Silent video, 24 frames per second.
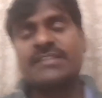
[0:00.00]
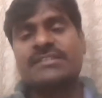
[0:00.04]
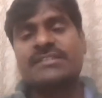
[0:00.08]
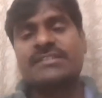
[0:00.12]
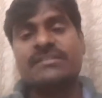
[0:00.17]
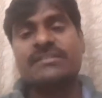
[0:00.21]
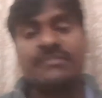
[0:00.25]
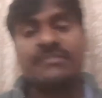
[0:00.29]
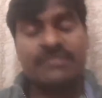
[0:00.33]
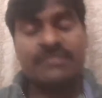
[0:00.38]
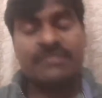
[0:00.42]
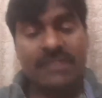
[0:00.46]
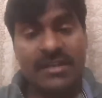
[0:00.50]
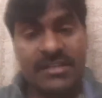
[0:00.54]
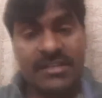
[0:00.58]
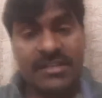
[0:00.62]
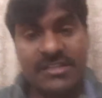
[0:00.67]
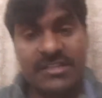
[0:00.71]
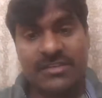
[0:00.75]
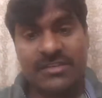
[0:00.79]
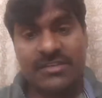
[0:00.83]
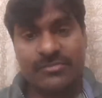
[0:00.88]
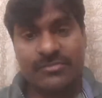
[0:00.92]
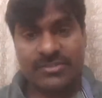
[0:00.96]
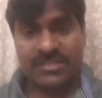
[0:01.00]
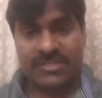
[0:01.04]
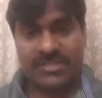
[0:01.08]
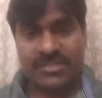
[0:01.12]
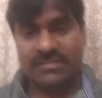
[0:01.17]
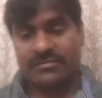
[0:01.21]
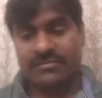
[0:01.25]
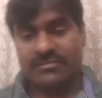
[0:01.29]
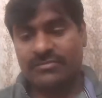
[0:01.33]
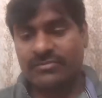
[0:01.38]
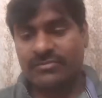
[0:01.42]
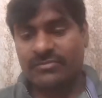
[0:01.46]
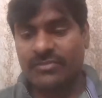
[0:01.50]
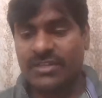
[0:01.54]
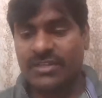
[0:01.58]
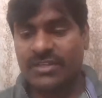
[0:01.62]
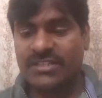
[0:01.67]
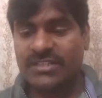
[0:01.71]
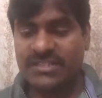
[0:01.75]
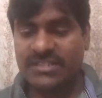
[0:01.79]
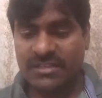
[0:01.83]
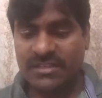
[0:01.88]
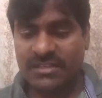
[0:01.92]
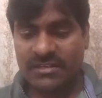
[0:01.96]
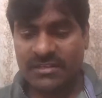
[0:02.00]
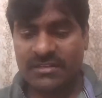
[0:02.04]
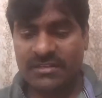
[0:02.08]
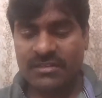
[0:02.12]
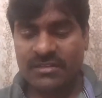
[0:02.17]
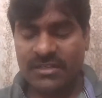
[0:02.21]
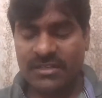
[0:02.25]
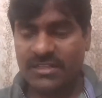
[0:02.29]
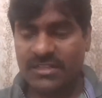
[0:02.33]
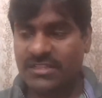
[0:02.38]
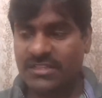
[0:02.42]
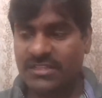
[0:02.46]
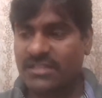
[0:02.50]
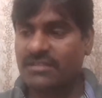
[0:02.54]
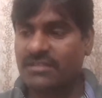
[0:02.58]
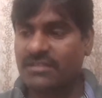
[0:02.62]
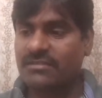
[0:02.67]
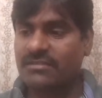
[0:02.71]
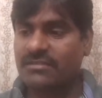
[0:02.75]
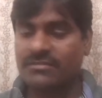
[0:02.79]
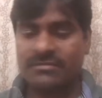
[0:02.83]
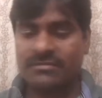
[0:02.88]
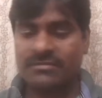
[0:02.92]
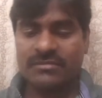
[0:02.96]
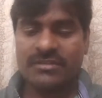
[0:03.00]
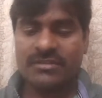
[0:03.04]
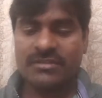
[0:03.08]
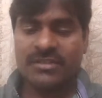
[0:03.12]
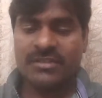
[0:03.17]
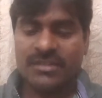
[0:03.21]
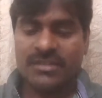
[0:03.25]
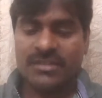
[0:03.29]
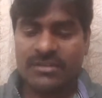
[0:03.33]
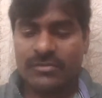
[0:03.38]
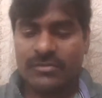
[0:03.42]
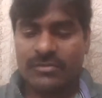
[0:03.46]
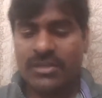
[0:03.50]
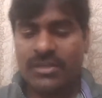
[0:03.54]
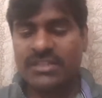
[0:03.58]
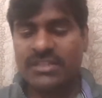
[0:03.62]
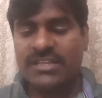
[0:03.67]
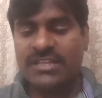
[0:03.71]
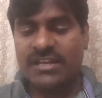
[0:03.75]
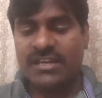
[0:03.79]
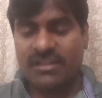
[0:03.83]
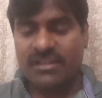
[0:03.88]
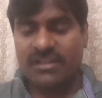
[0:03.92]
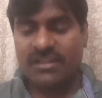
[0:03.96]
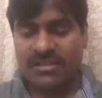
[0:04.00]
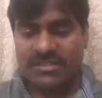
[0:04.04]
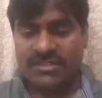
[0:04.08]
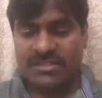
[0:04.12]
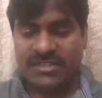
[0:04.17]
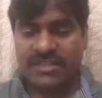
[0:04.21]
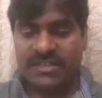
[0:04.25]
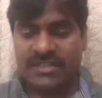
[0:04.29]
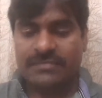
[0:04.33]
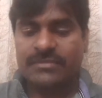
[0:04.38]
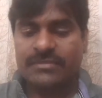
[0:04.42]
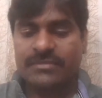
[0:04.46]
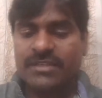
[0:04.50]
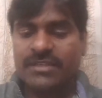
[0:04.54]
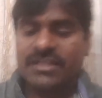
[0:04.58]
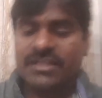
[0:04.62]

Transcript: another question. What is the another what they are asking?